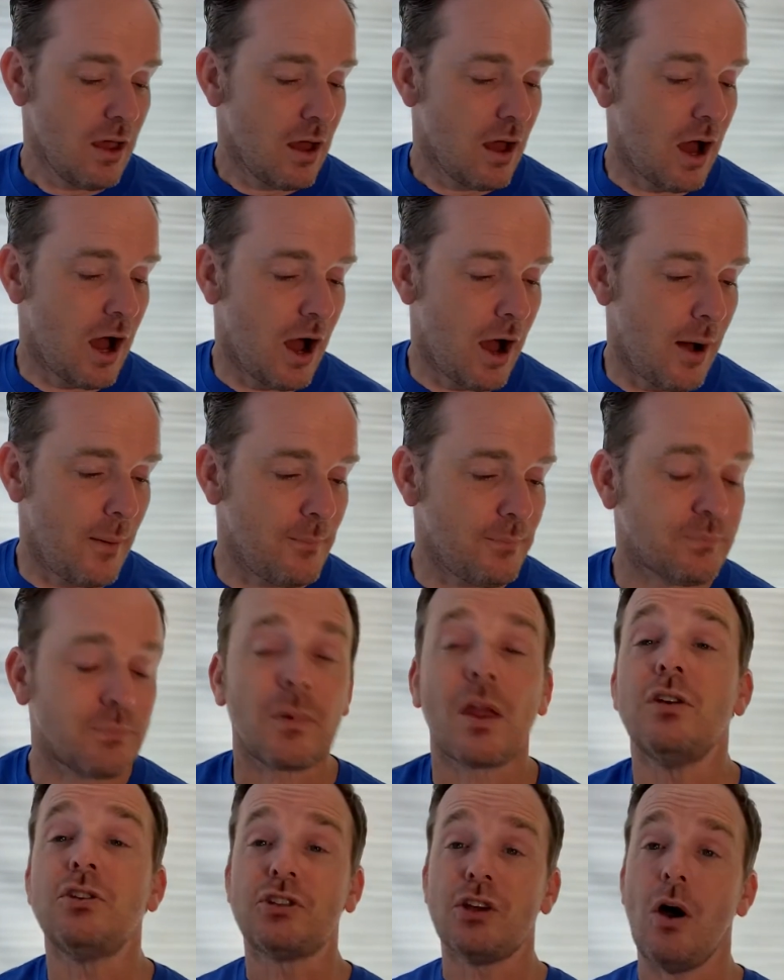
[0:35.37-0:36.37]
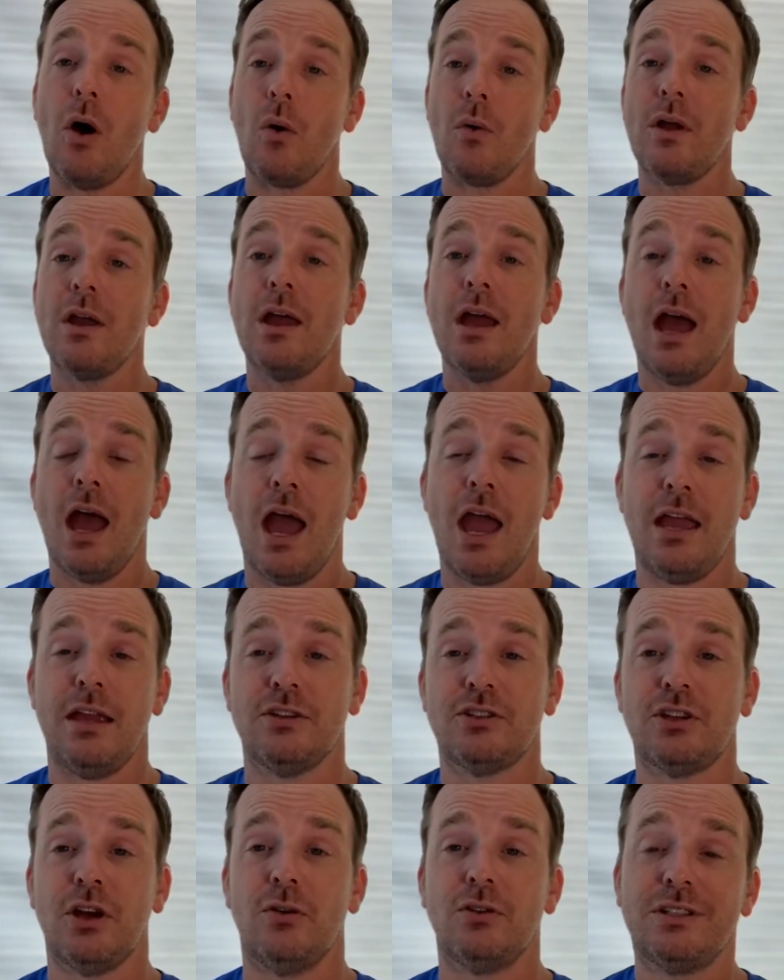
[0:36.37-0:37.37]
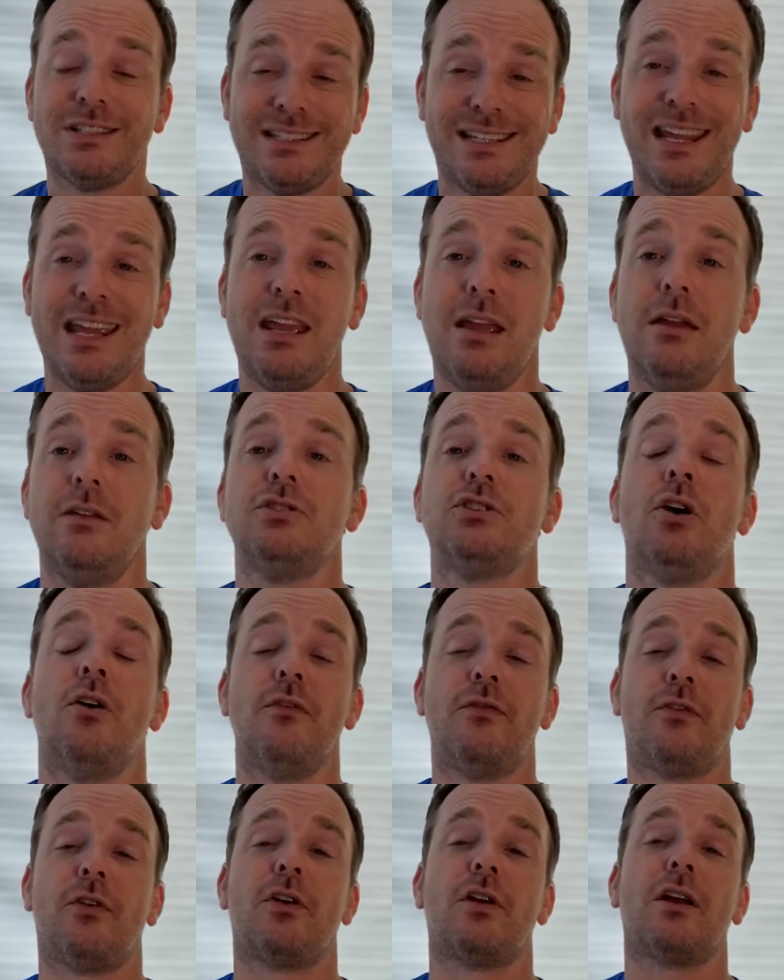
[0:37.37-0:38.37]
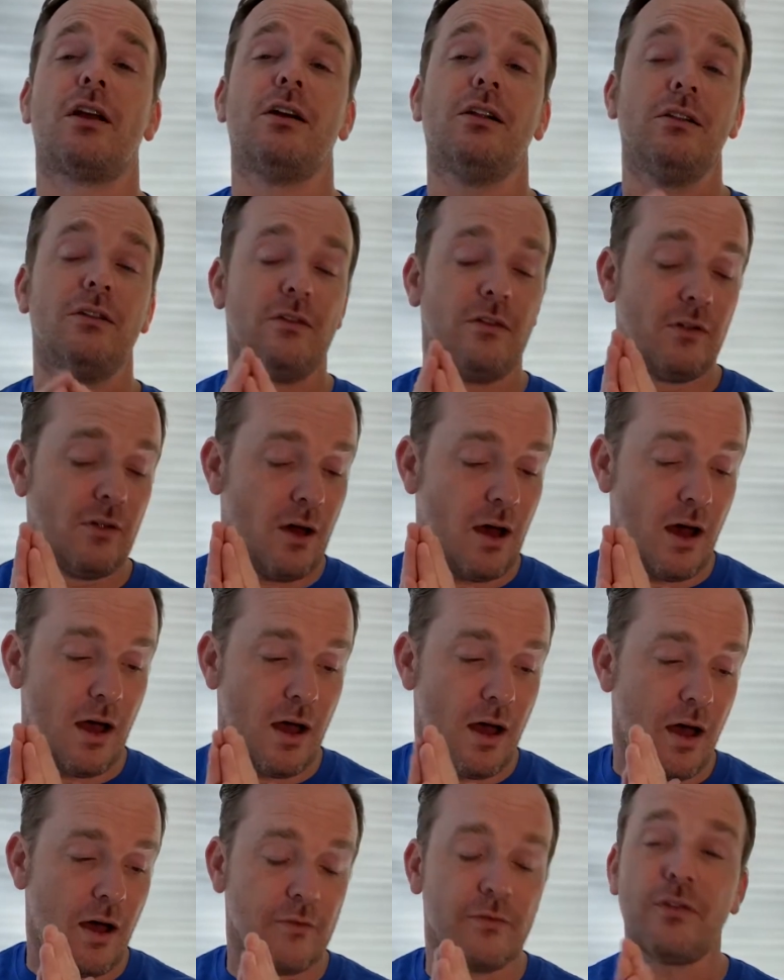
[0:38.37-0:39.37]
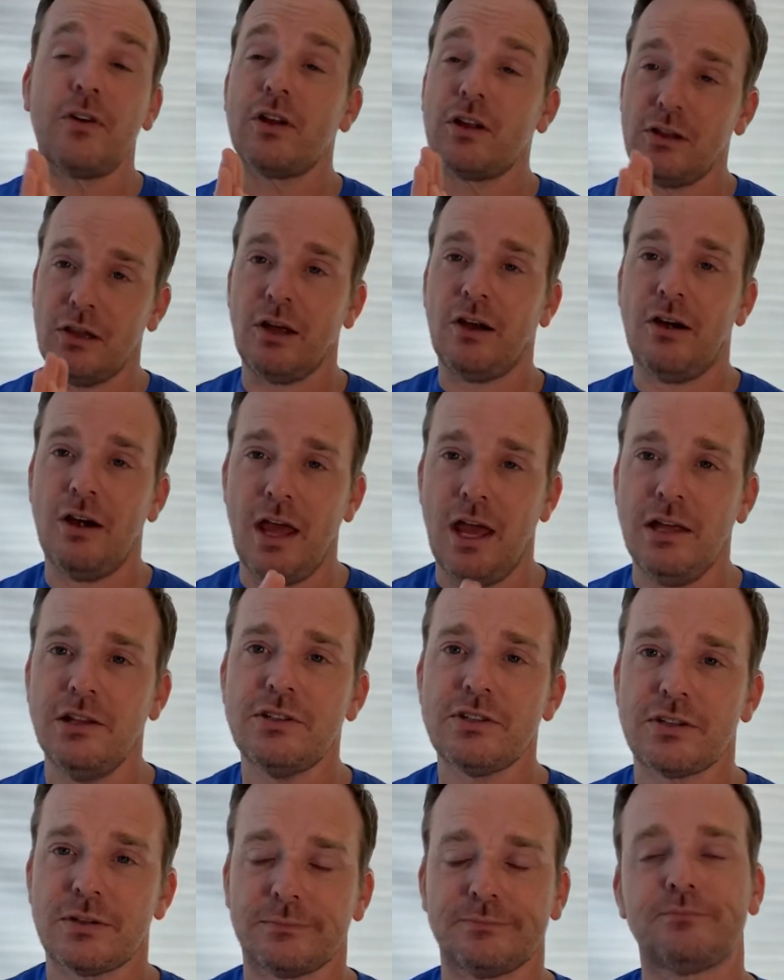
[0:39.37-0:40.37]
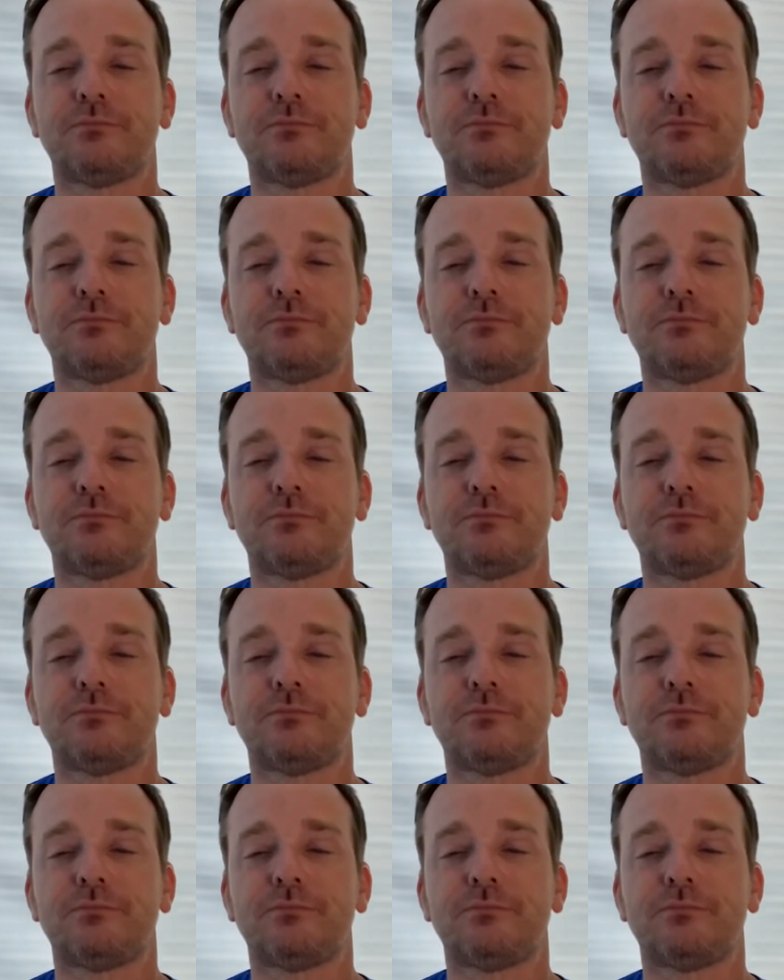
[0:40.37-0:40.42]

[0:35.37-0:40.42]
Um, so, hey, so T, so for, uh, uh, for clarinets,